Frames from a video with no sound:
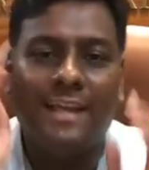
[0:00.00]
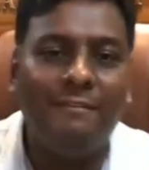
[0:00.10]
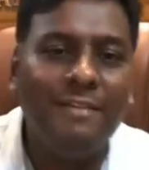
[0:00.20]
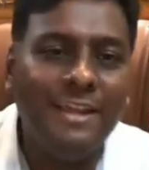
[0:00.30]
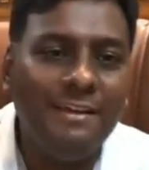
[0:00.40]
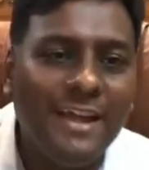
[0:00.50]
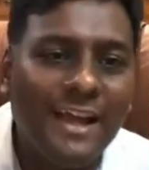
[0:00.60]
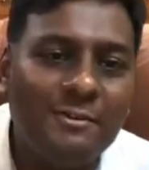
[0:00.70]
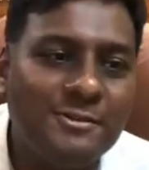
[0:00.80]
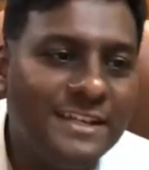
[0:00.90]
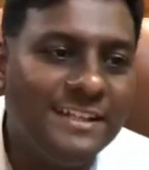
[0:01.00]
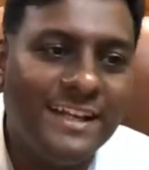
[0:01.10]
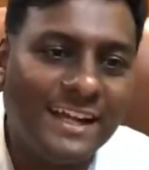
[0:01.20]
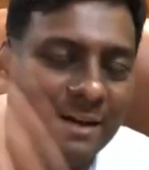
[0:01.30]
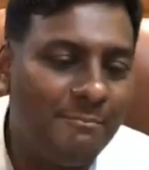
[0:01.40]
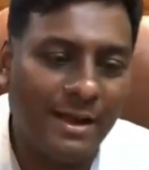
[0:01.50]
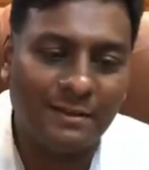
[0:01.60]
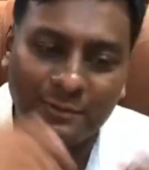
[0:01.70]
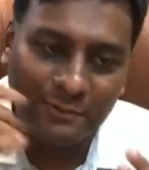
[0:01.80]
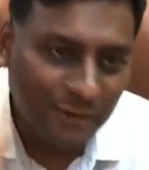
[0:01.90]
Every evening I used to see that and come back
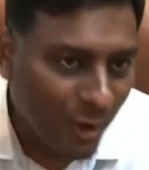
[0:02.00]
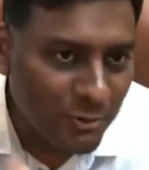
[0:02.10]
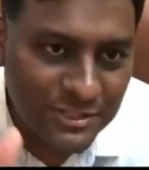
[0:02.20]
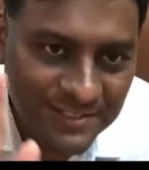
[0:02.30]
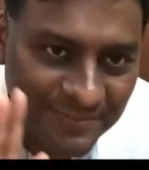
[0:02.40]
out.